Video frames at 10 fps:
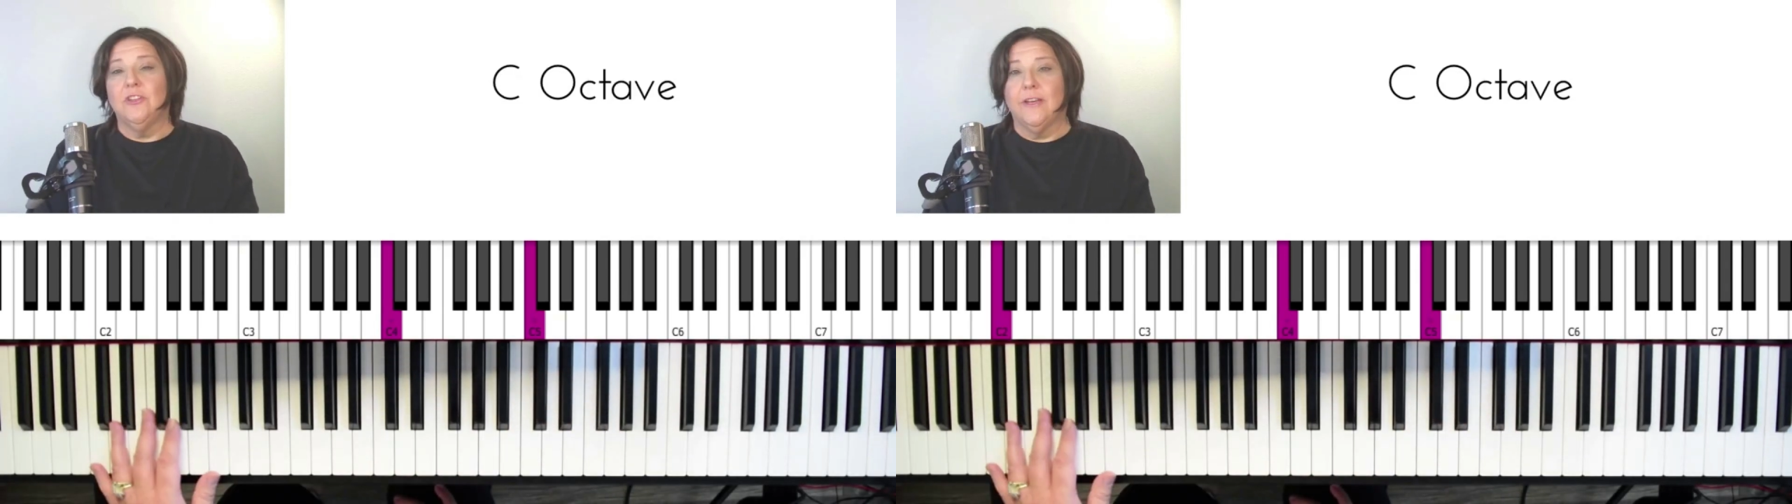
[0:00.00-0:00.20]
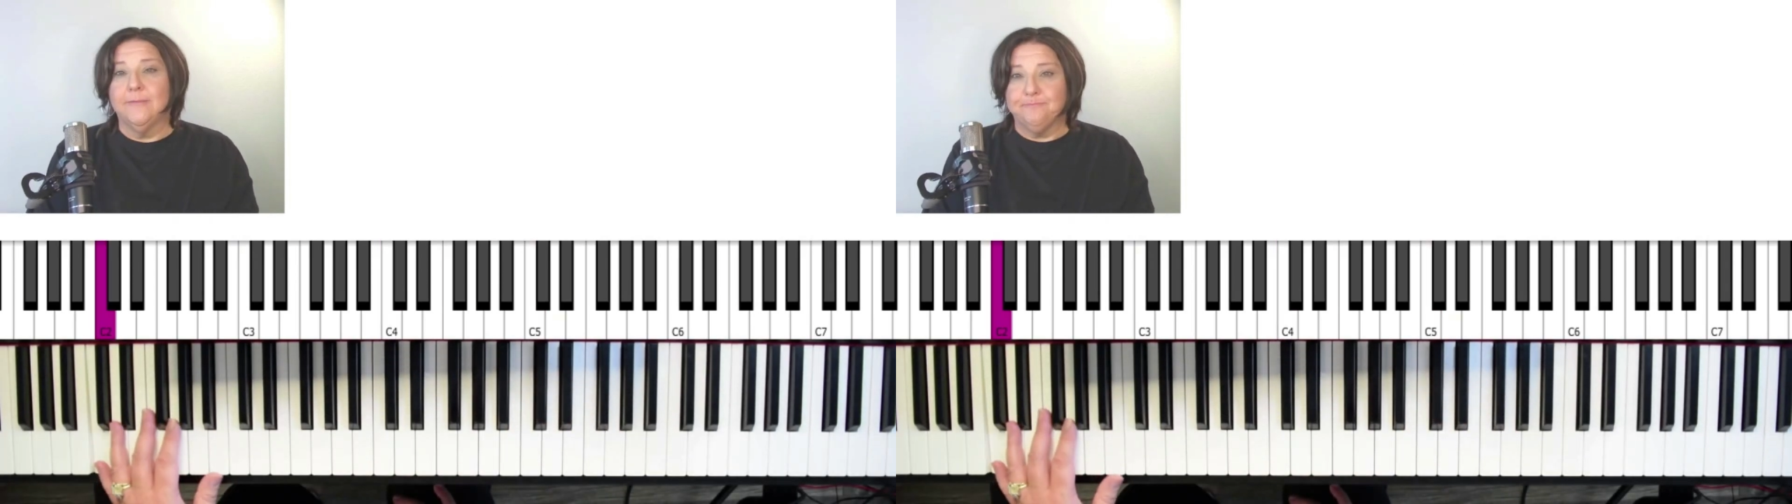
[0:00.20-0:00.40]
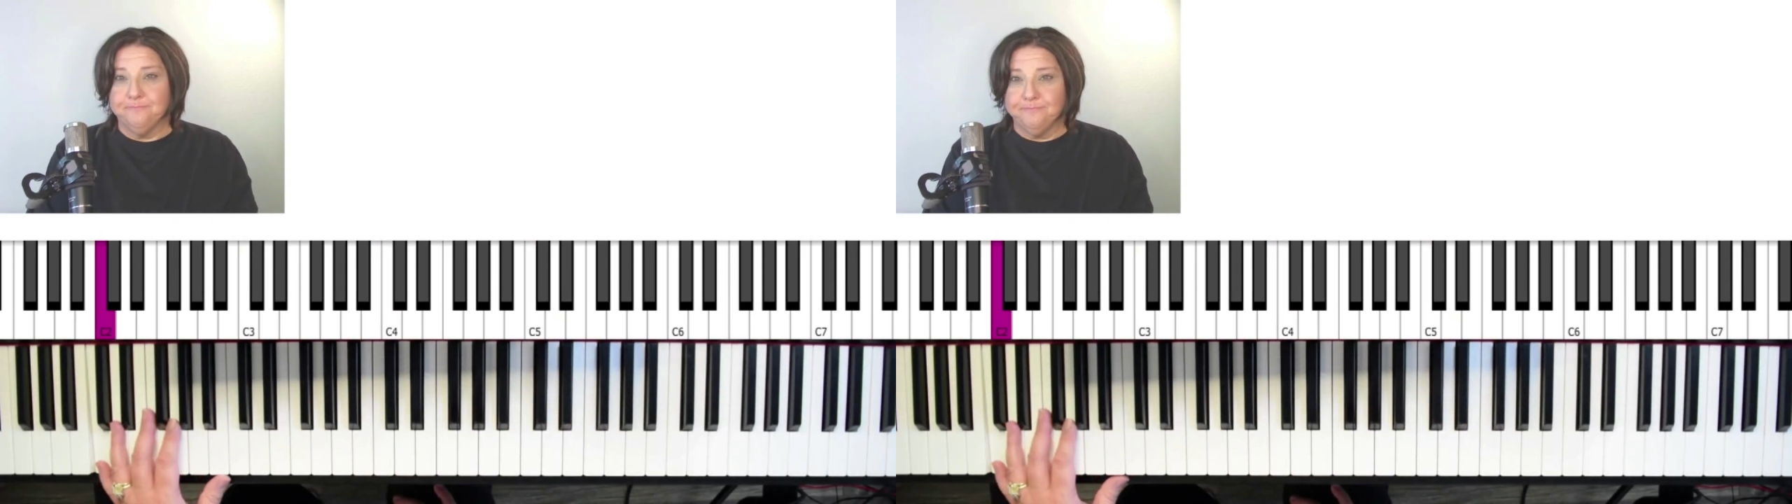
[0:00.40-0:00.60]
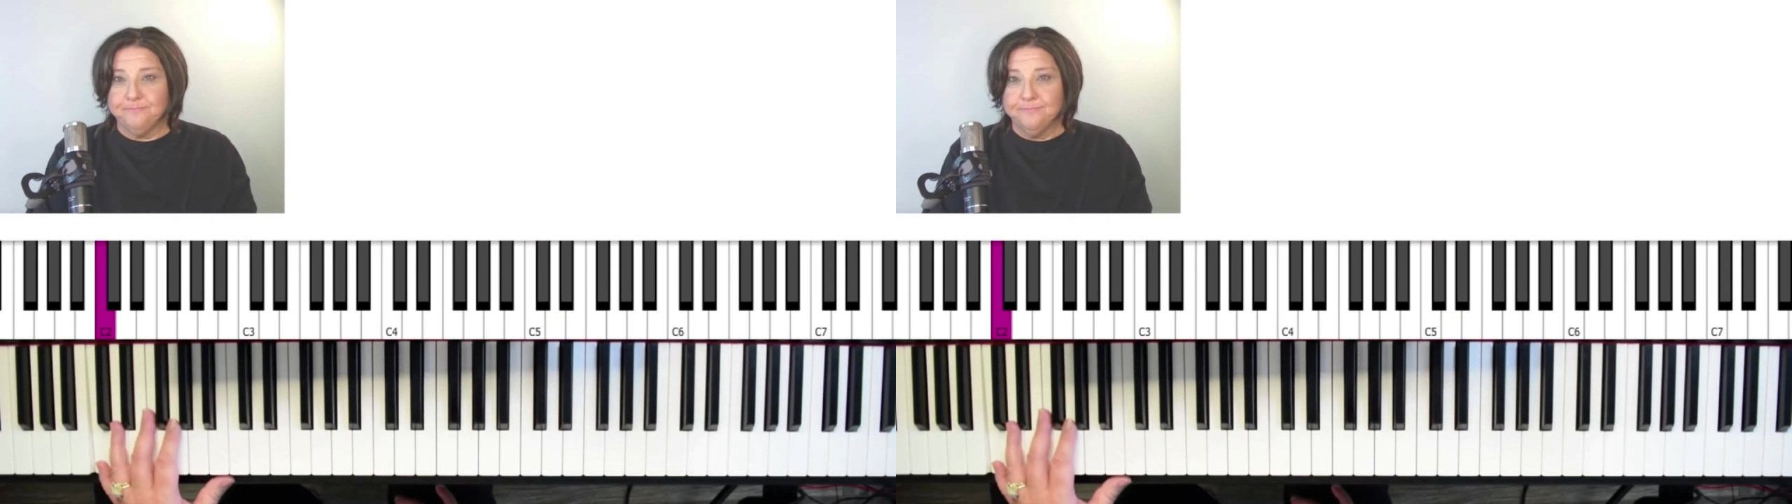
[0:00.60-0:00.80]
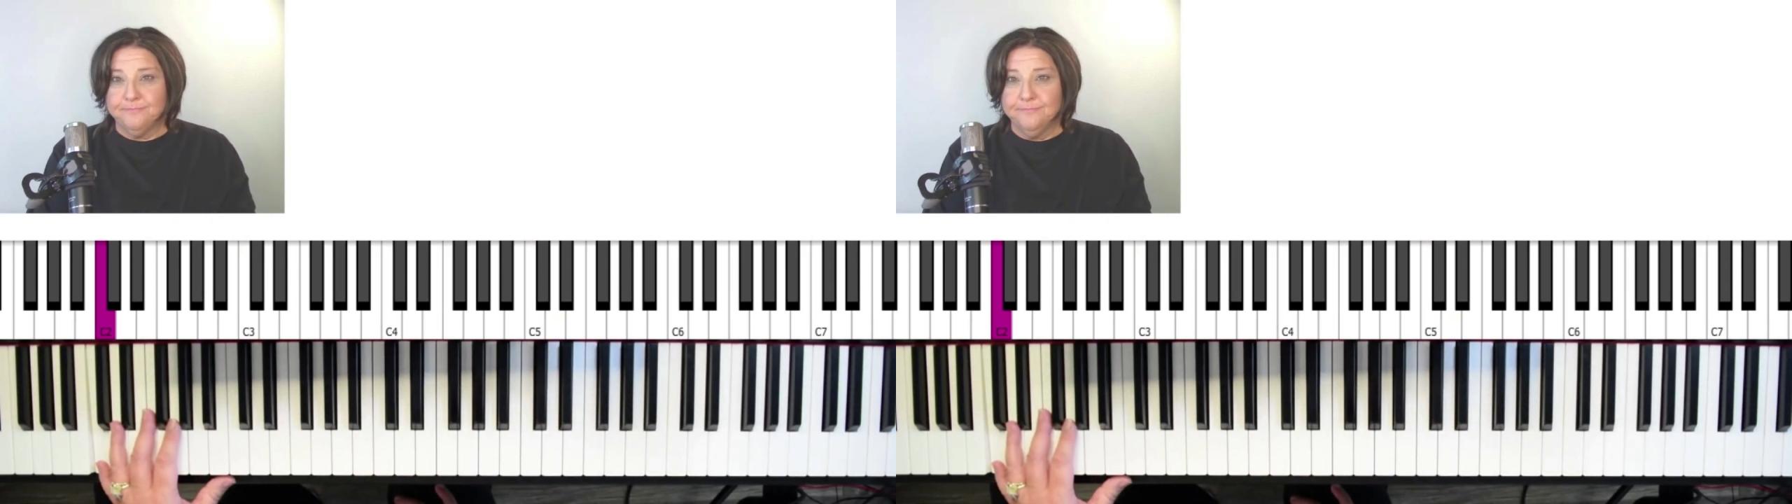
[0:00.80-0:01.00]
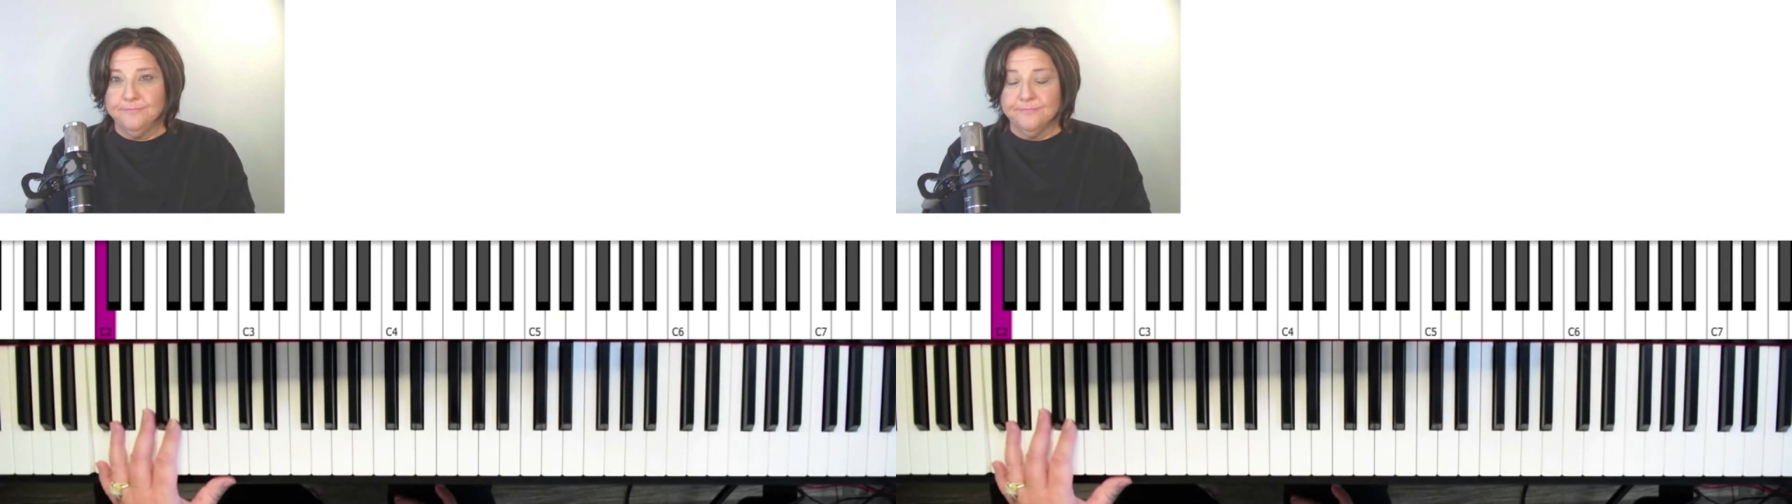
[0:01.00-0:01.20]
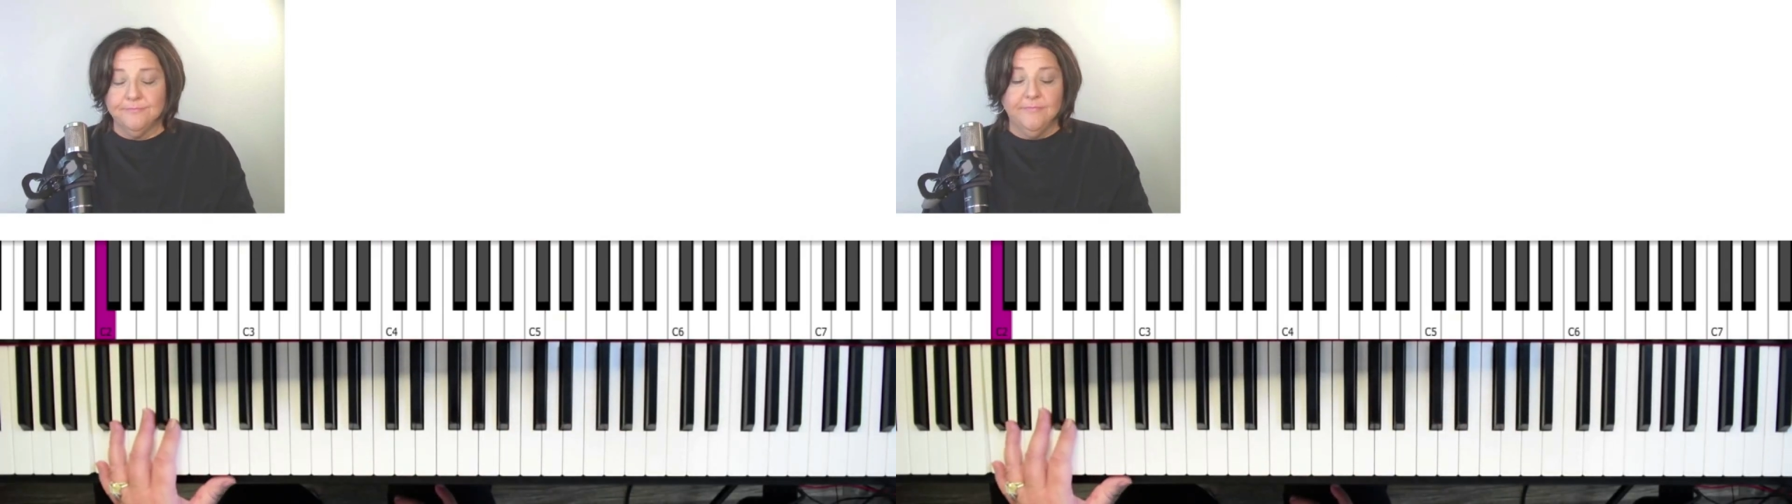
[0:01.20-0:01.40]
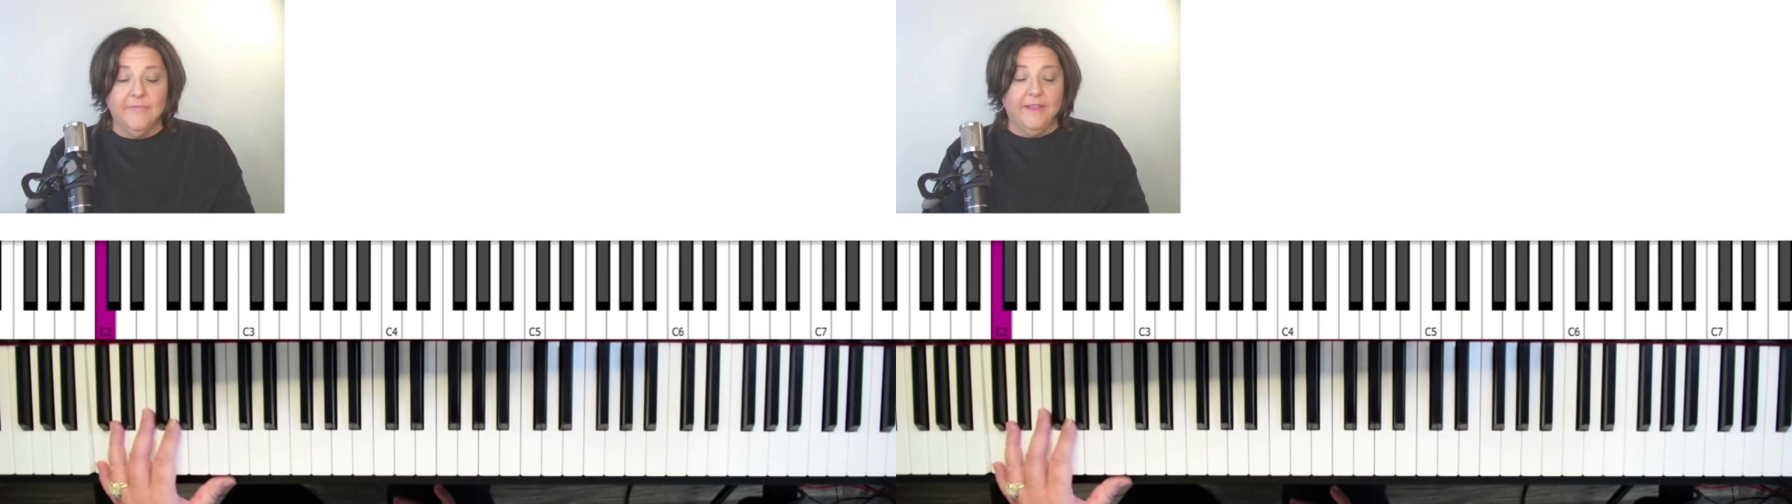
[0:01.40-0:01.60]
that.
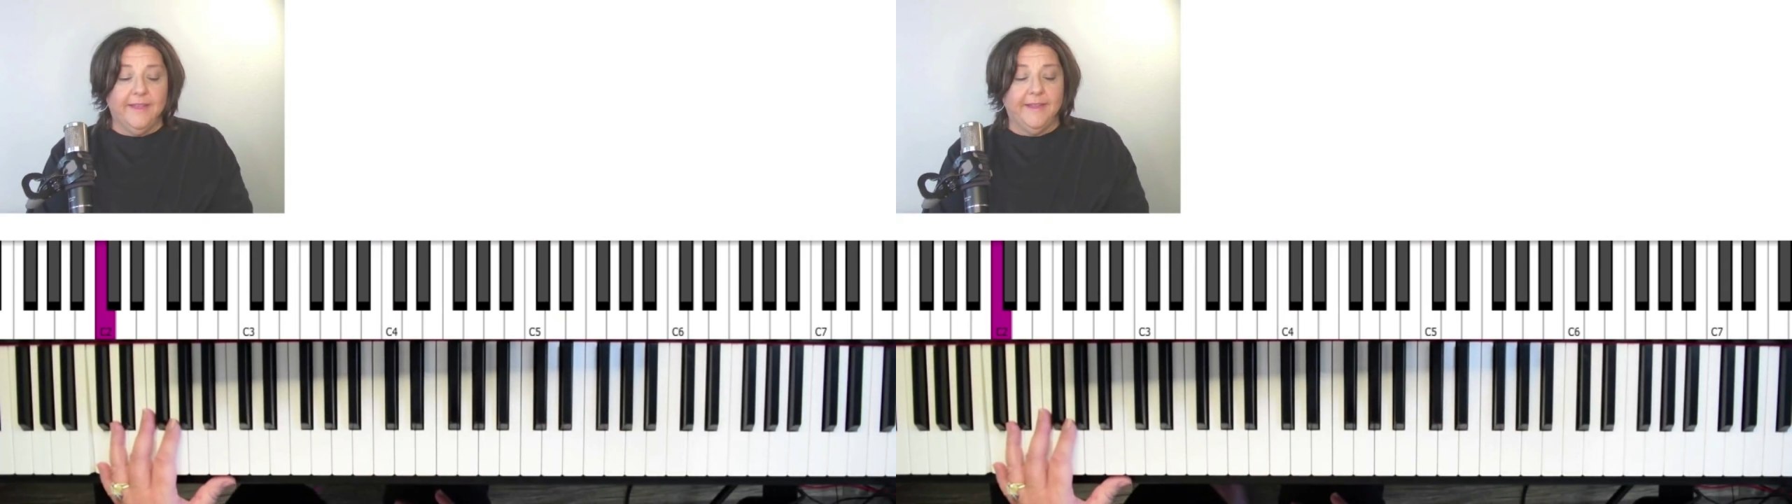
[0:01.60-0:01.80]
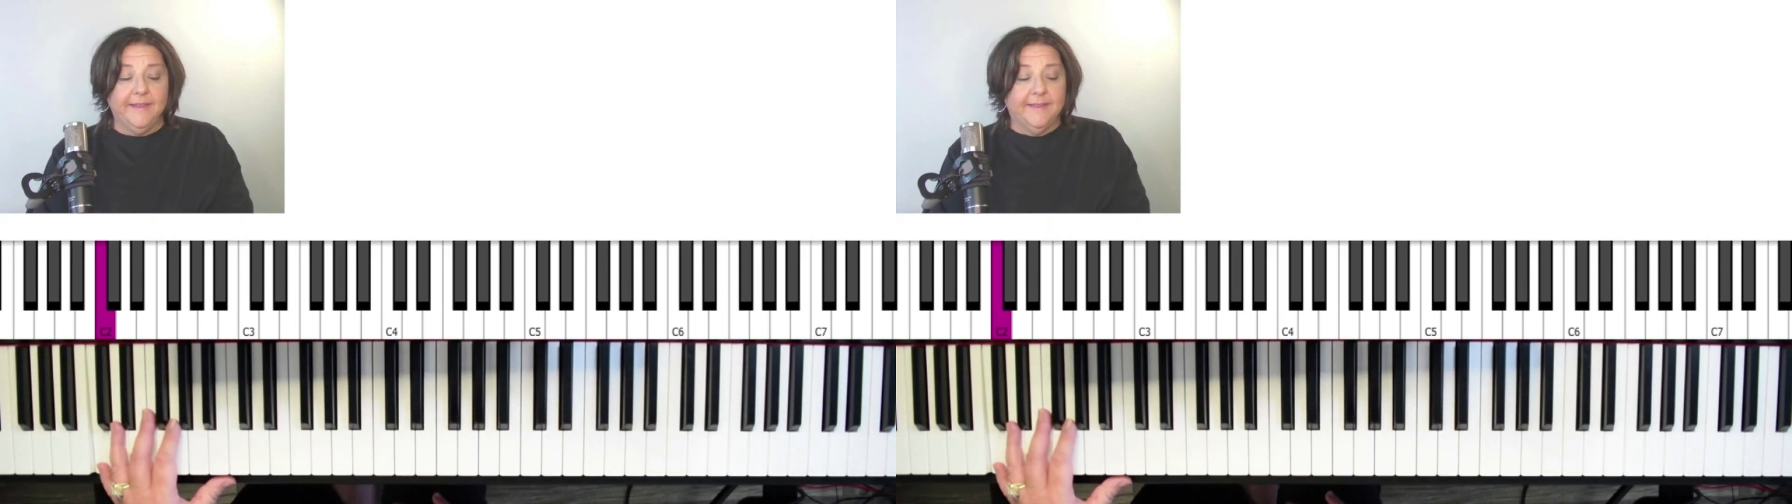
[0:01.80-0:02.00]
Okay,